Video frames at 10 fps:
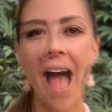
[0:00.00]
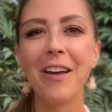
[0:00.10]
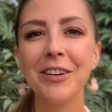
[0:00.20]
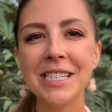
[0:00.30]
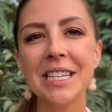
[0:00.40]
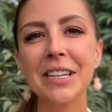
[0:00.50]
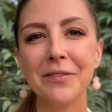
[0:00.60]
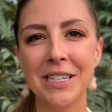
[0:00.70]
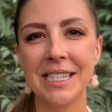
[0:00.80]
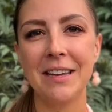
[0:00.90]
I recently
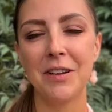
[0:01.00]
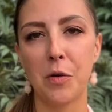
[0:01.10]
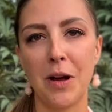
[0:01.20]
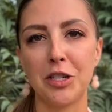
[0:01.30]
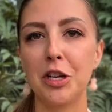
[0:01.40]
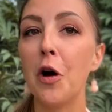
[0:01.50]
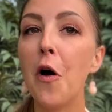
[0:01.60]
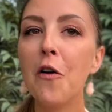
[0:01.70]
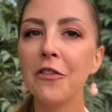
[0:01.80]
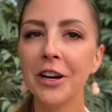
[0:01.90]
received a question
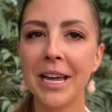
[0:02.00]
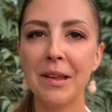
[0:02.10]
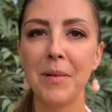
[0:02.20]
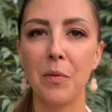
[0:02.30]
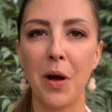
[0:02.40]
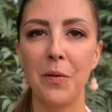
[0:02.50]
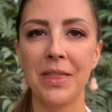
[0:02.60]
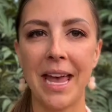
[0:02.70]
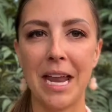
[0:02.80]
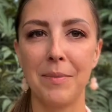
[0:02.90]
over in my Well
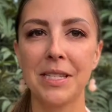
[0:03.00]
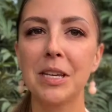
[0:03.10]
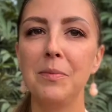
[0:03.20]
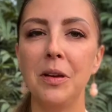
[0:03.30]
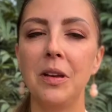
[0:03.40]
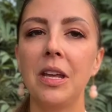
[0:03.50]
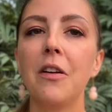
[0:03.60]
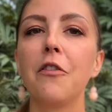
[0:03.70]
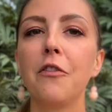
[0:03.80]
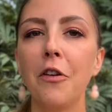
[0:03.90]
with Cannabis community
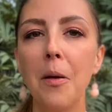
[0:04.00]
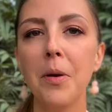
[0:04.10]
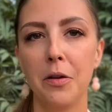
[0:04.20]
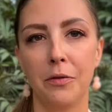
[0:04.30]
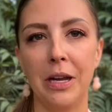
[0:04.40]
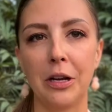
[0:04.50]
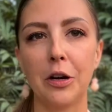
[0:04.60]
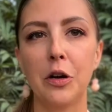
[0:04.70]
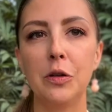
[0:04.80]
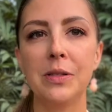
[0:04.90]
from a reader
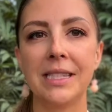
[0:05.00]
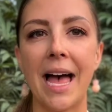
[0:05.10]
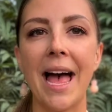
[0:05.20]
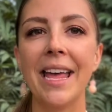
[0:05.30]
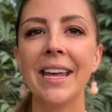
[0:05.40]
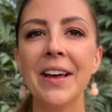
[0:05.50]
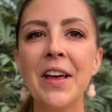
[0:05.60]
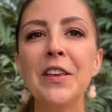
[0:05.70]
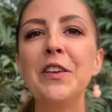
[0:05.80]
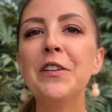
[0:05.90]
who said,
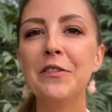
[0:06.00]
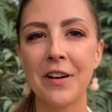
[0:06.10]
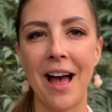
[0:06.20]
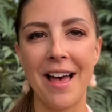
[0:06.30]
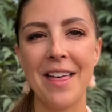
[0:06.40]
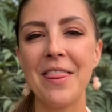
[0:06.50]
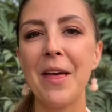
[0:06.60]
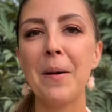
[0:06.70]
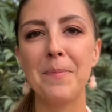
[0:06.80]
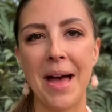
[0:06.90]
"You've got
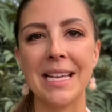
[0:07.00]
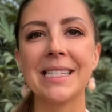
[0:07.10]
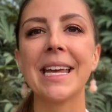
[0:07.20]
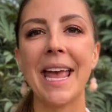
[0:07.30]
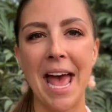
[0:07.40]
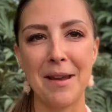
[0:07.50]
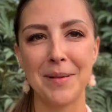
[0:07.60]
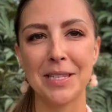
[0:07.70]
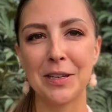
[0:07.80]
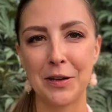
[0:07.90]
the best
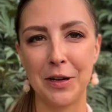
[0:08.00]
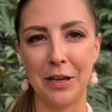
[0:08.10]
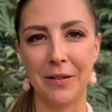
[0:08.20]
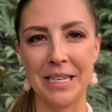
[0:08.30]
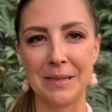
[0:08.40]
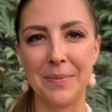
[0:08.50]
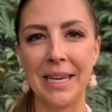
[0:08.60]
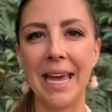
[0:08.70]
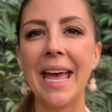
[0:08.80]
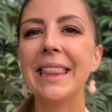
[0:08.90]
cannabis cookie
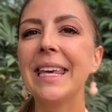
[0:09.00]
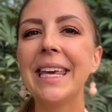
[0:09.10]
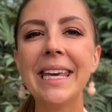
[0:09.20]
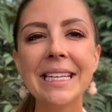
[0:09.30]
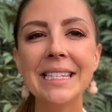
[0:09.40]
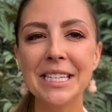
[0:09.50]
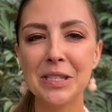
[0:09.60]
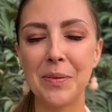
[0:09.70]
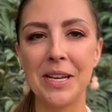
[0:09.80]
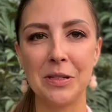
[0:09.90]
recipe and the
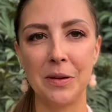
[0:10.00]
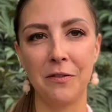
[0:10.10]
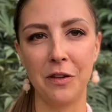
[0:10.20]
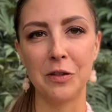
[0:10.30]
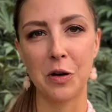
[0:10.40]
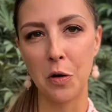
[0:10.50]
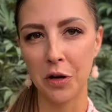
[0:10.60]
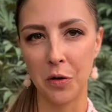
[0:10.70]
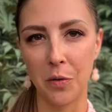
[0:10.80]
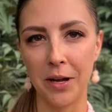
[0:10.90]
easiest way to infuse
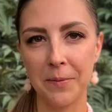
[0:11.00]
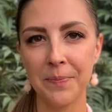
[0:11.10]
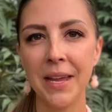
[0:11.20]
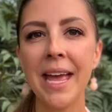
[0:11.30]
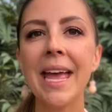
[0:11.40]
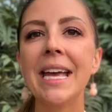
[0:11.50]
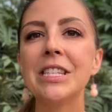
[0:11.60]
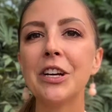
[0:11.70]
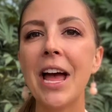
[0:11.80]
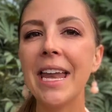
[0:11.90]
coconut oil. Is
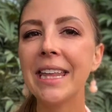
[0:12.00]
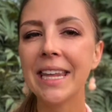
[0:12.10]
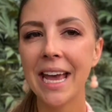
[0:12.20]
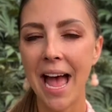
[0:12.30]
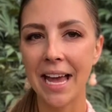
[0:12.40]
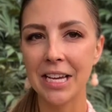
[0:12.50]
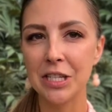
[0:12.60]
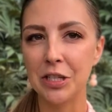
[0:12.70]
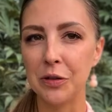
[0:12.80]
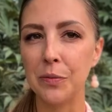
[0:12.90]
there anything I can
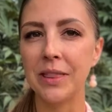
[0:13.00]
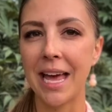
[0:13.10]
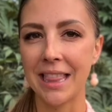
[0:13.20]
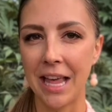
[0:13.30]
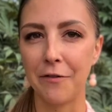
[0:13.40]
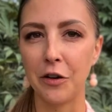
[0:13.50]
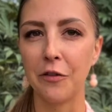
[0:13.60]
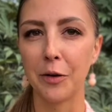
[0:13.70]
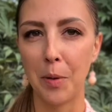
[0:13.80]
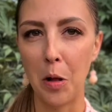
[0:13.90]
do with that
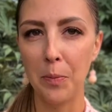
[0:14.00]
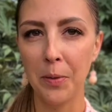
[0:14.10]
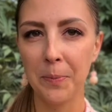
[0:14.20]
leftover pulp?"